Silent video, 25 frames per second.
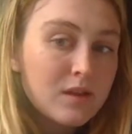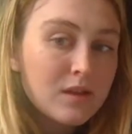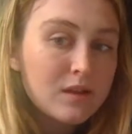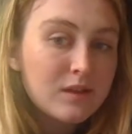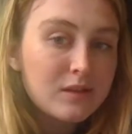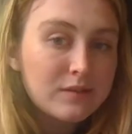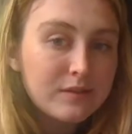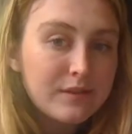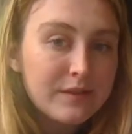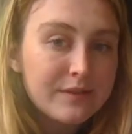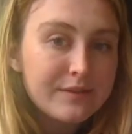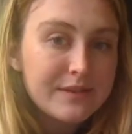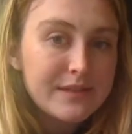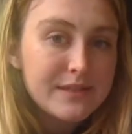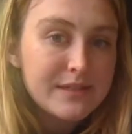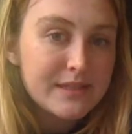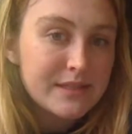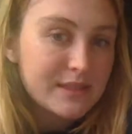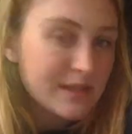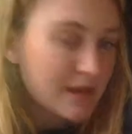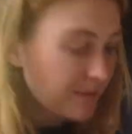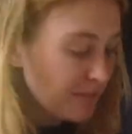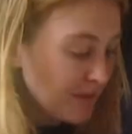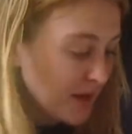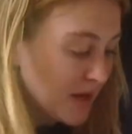Lilly's
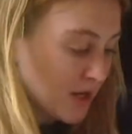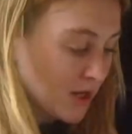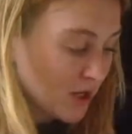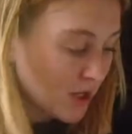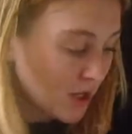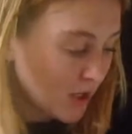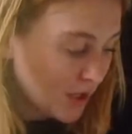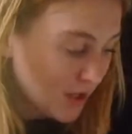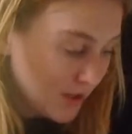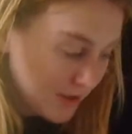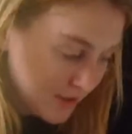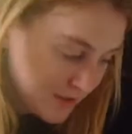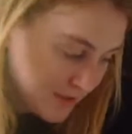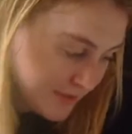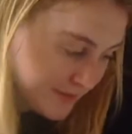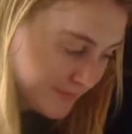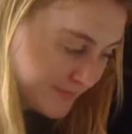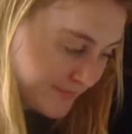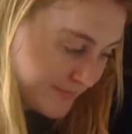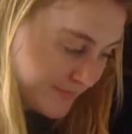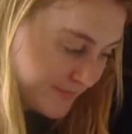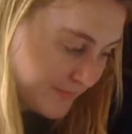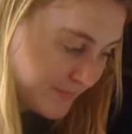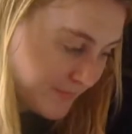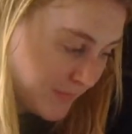stomach hurt.
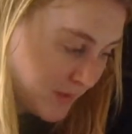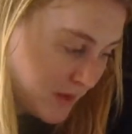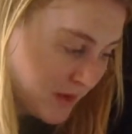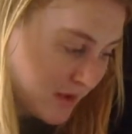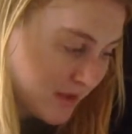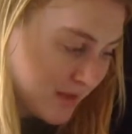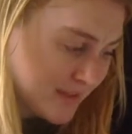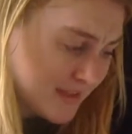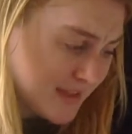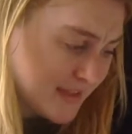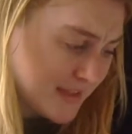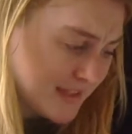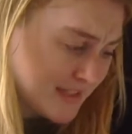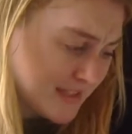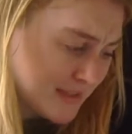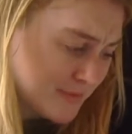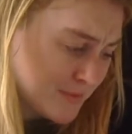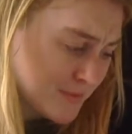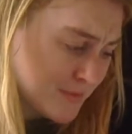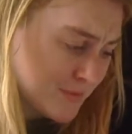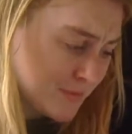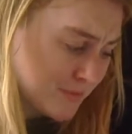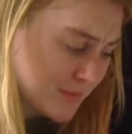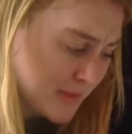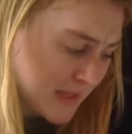"This
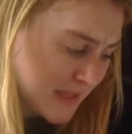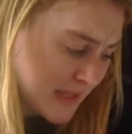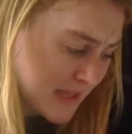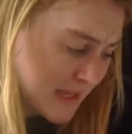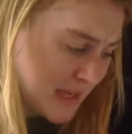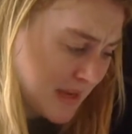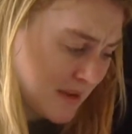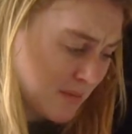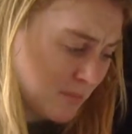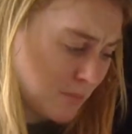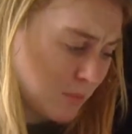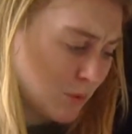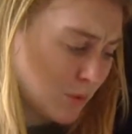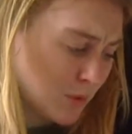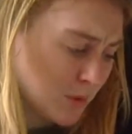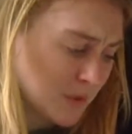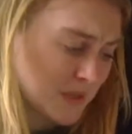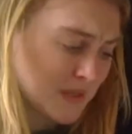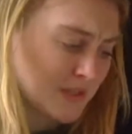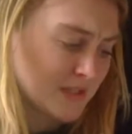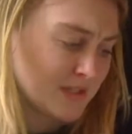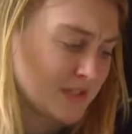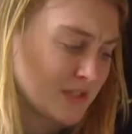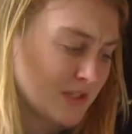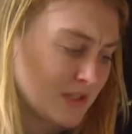seems really
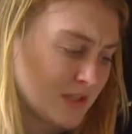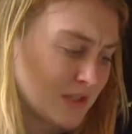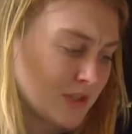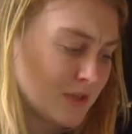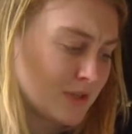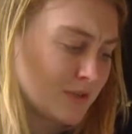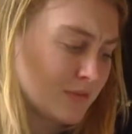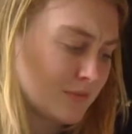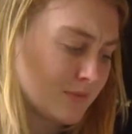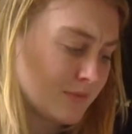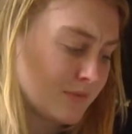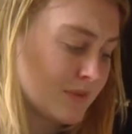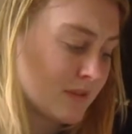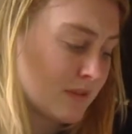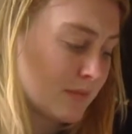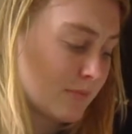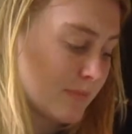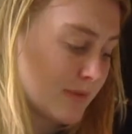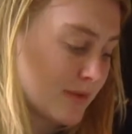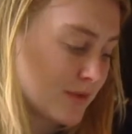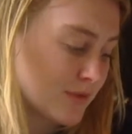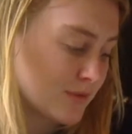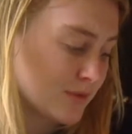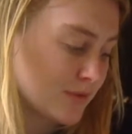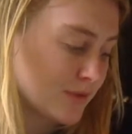important to you," said
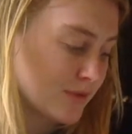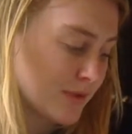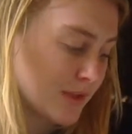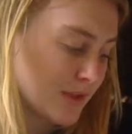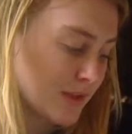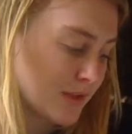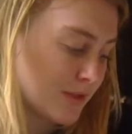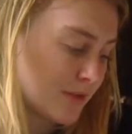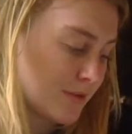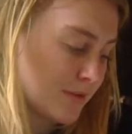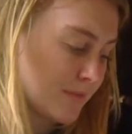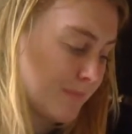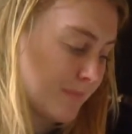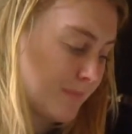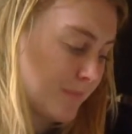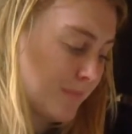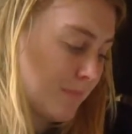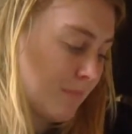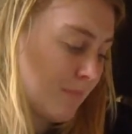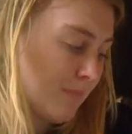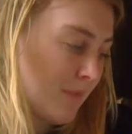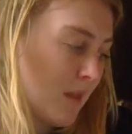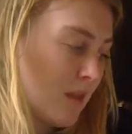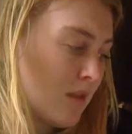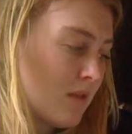Mr. Slinger.
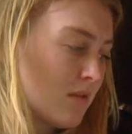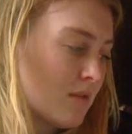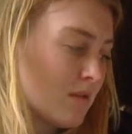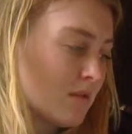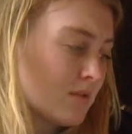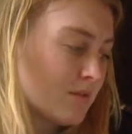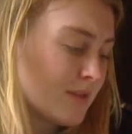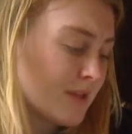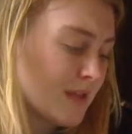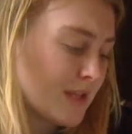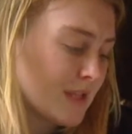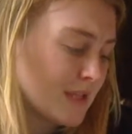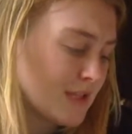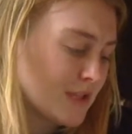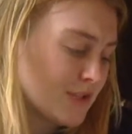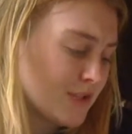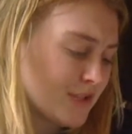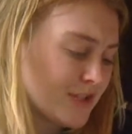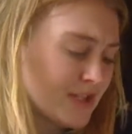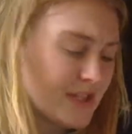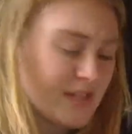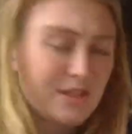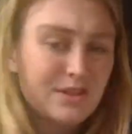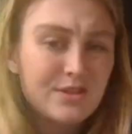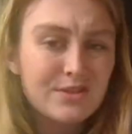Lilly's
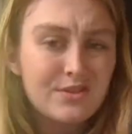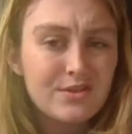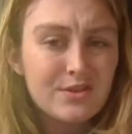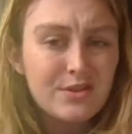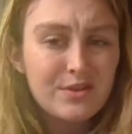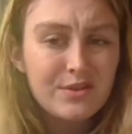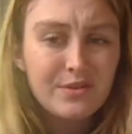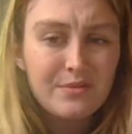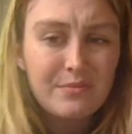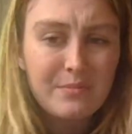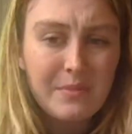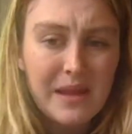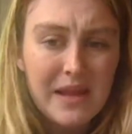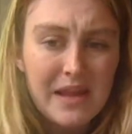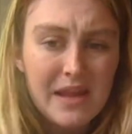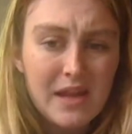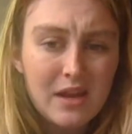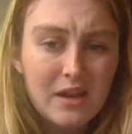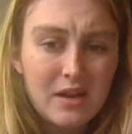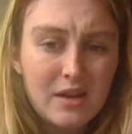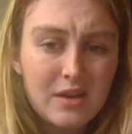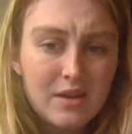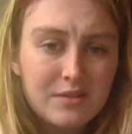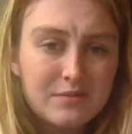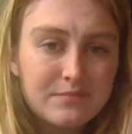cheeks turned
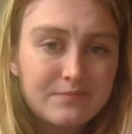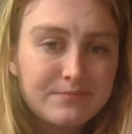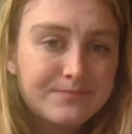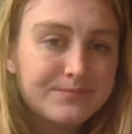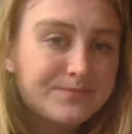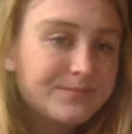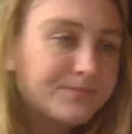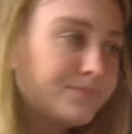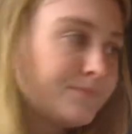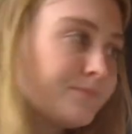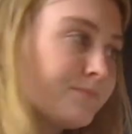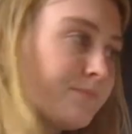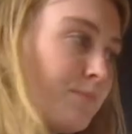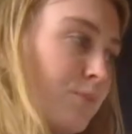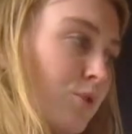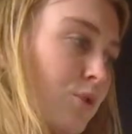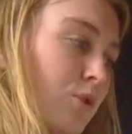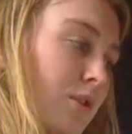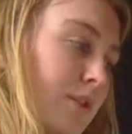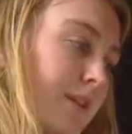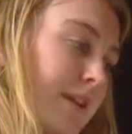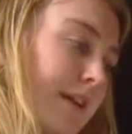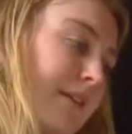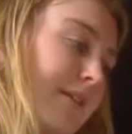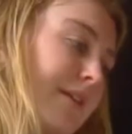pink. Poor
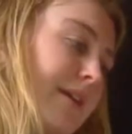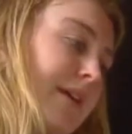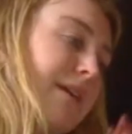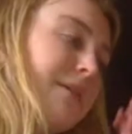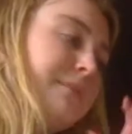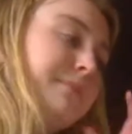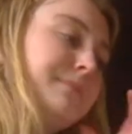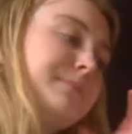Lilly.